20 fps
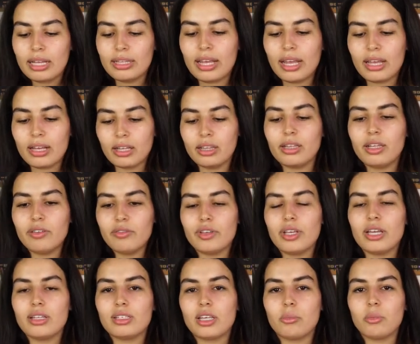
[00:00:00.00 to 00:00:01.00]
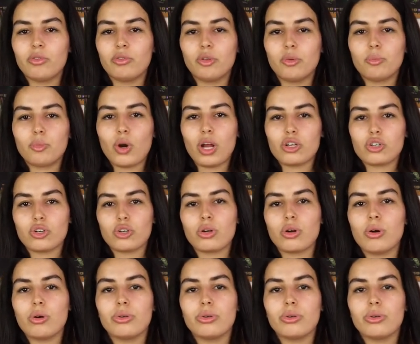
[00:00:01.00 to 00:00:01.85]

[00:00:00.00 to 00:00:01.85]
they alleviate some of the pressure